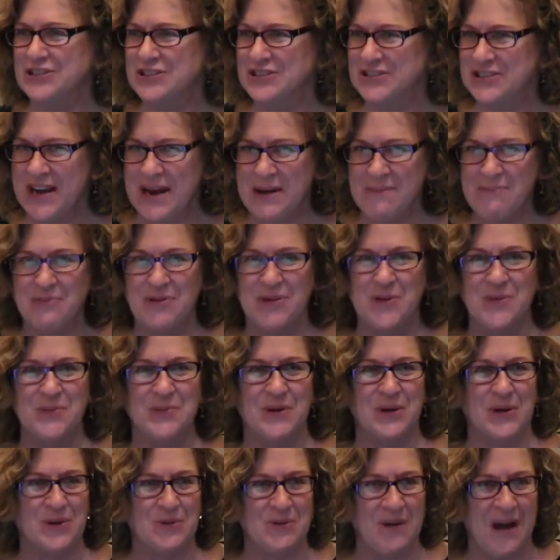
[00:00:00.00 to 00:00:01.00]
shape
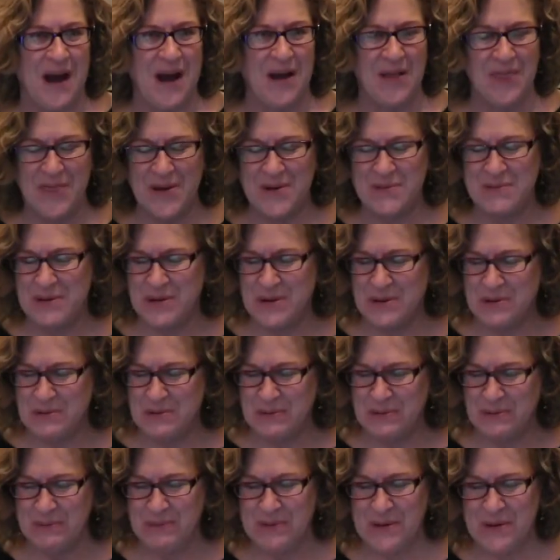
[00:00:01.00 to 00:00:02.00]
them and ground them and
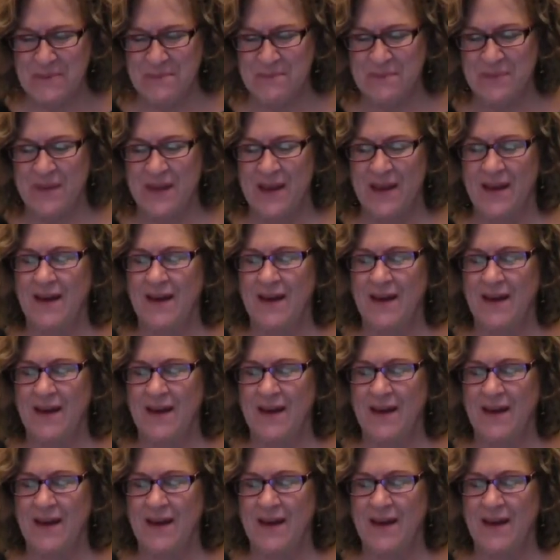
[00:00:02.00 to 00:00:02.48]
groom them.